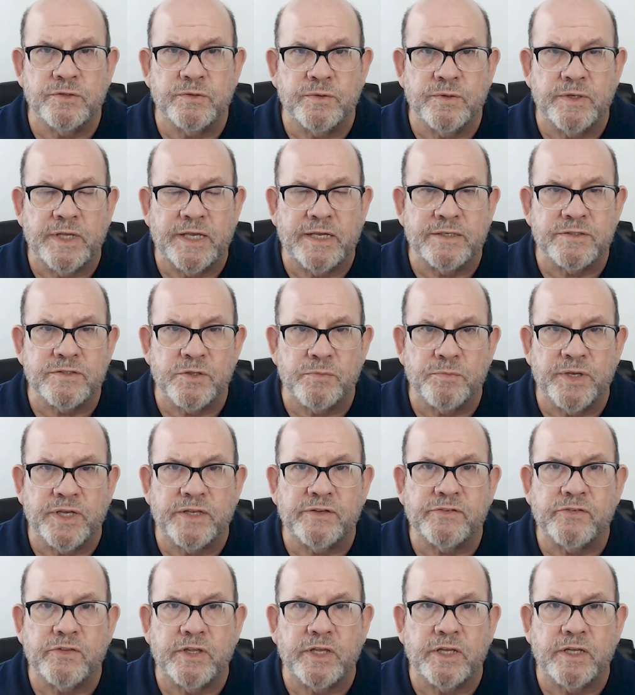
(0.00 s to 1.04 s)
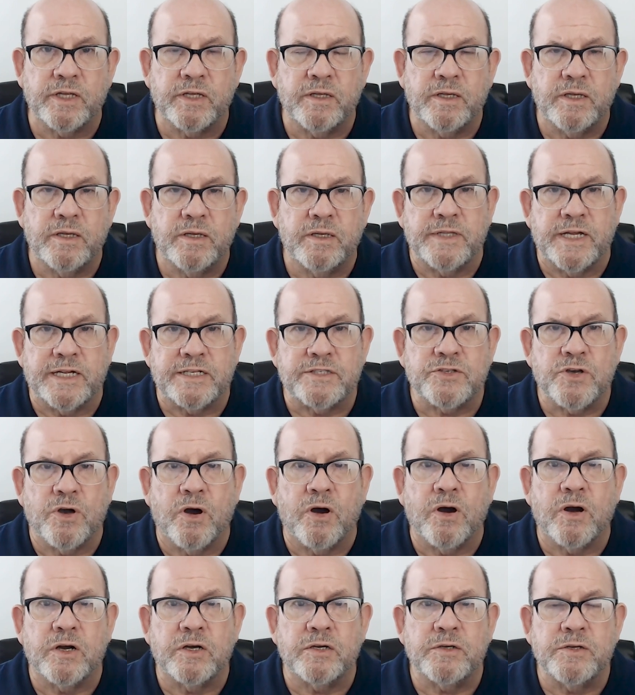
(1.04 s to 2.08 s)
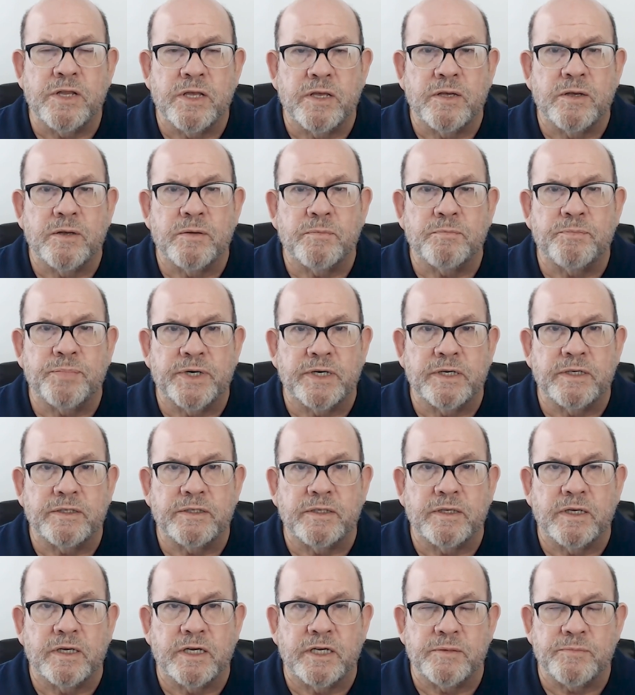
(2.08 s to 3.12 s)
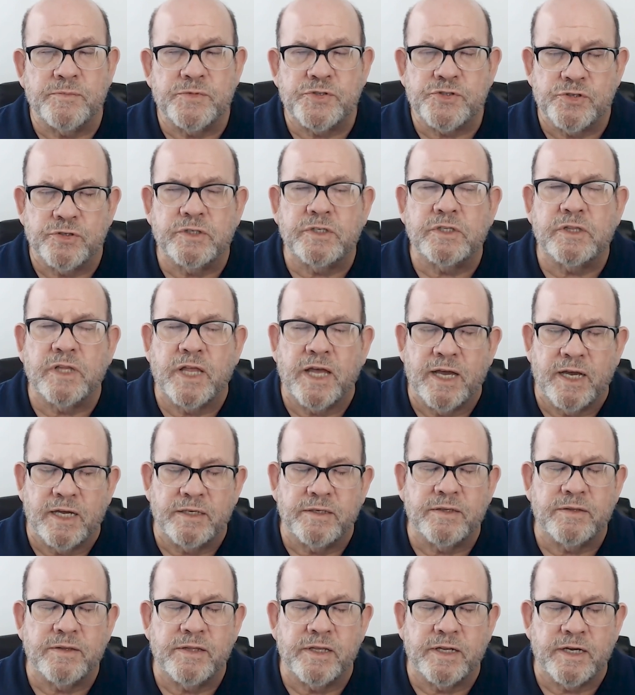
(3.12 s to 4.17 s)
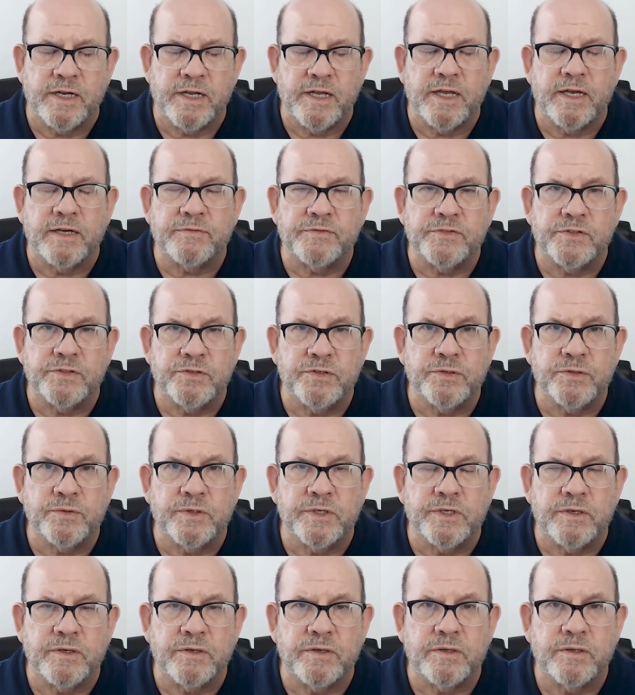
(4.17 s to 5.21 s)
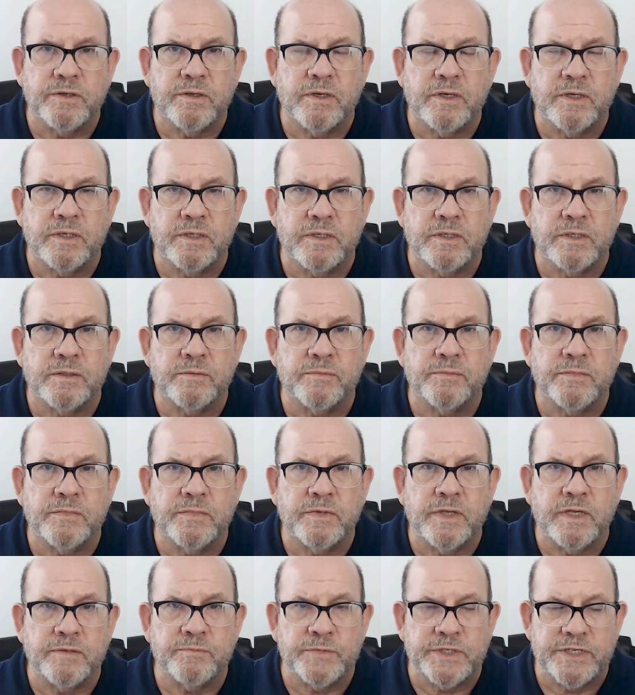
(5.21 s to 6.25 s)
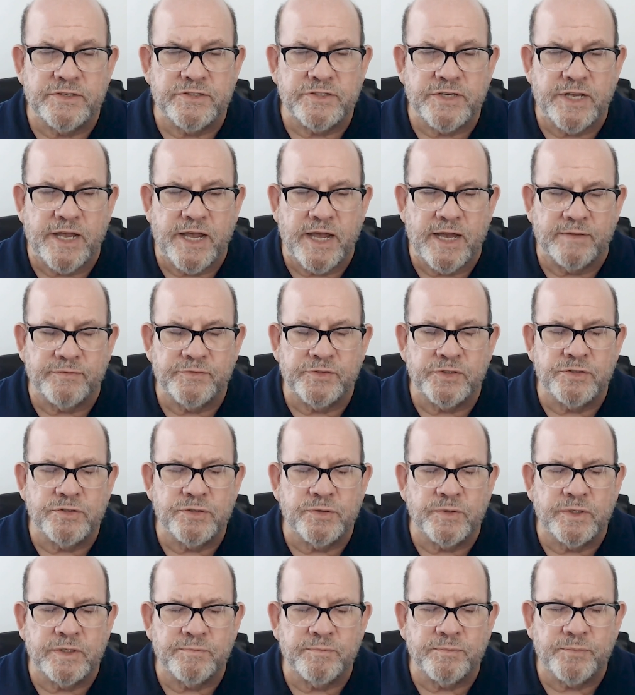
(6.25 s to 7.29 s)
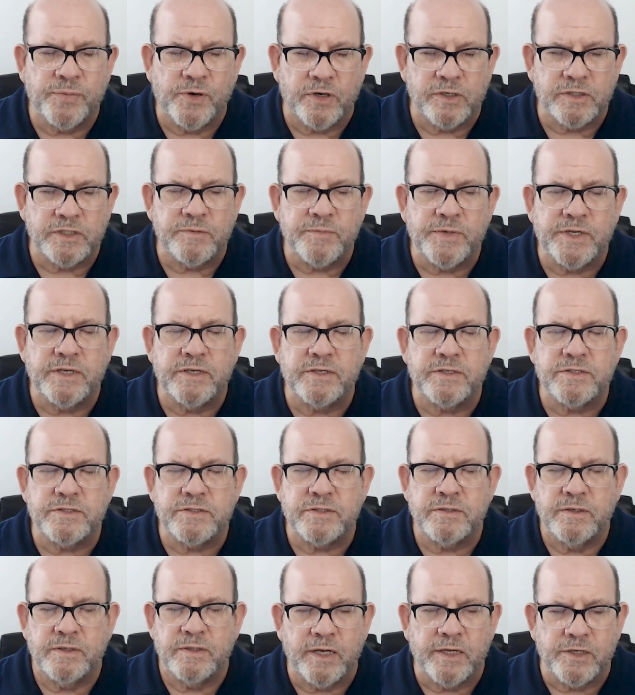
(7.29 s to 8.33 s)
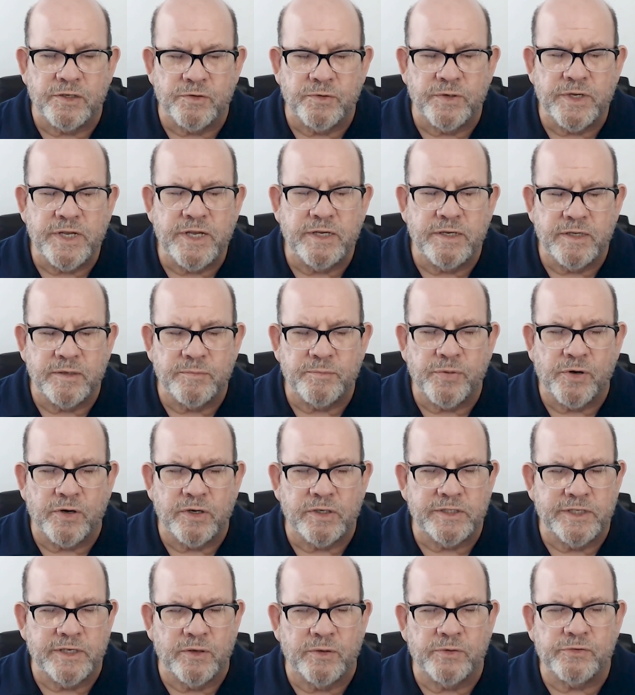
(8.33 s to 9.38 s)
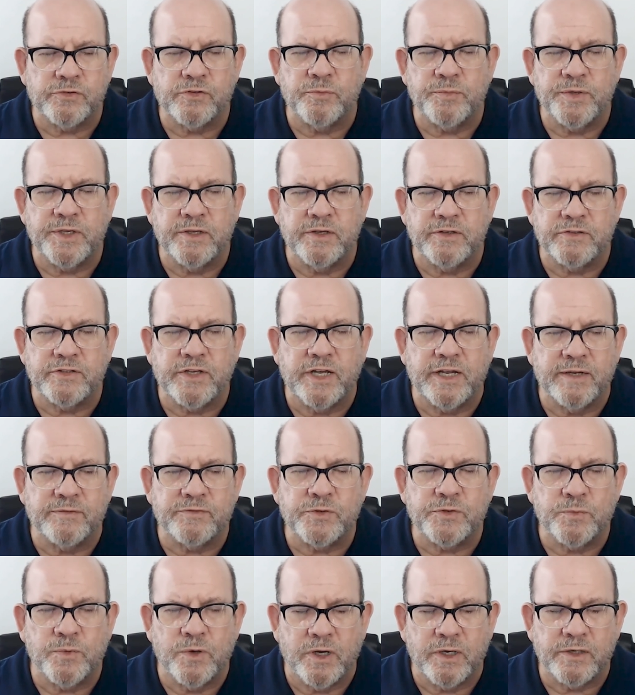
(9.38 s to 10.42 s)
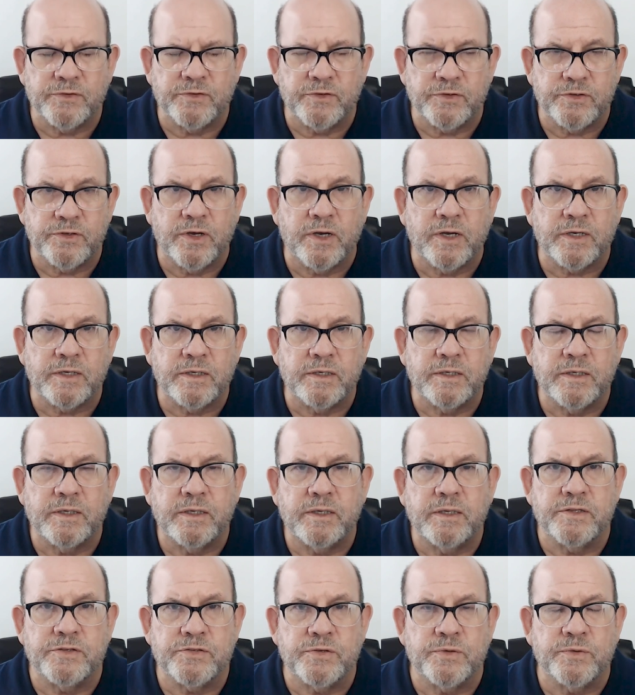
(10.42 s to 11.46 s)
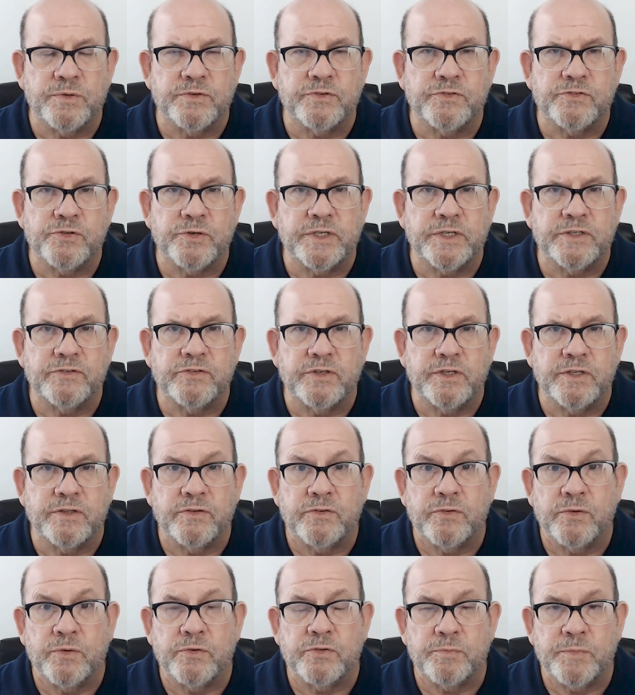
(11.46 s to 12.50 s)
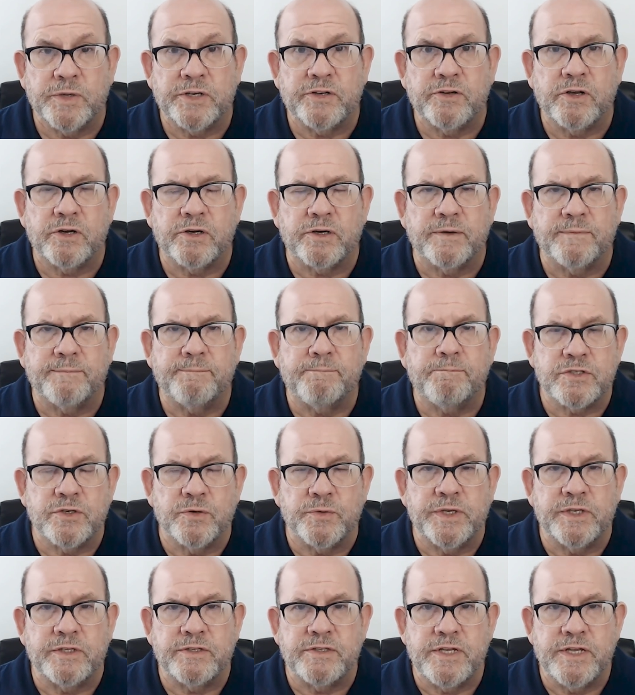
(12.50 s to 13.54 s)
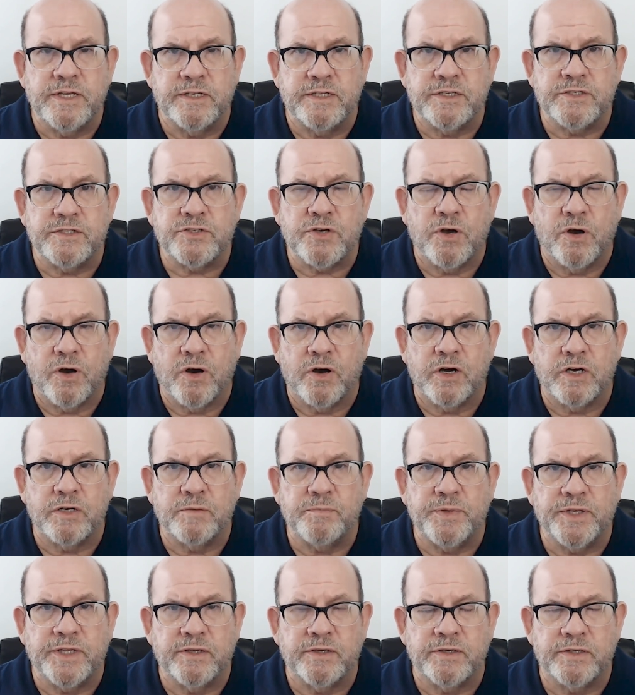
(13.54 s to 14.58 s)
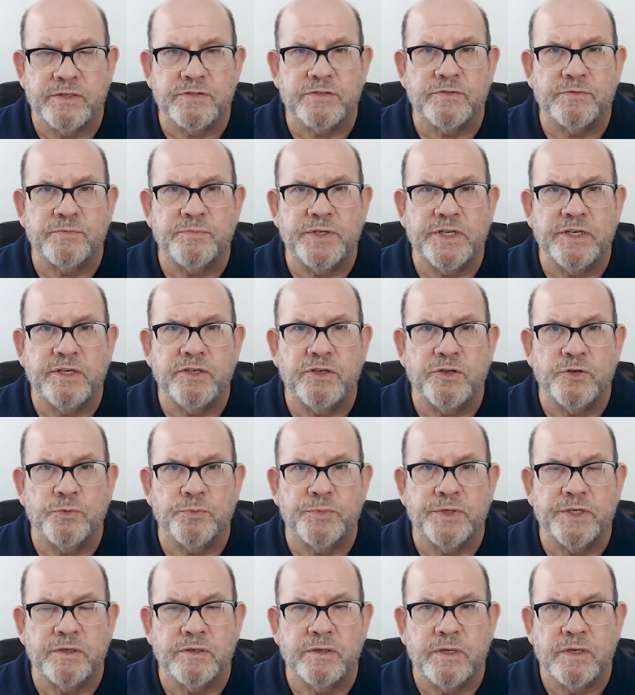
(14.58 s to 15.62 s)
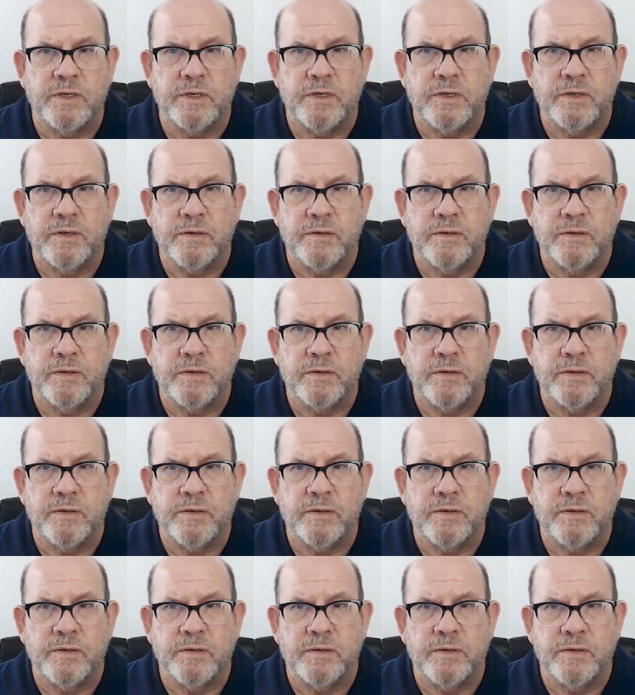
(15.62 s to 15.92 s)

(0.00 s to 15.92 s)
do as the best thing. That's hard, but I'm sure glad that I have to do it. Um, when I say have to do it, partly because I agreed and partly also because I have to walk the talk. And so does Tracy, and so does my daughter. So it, it is hard because of being human.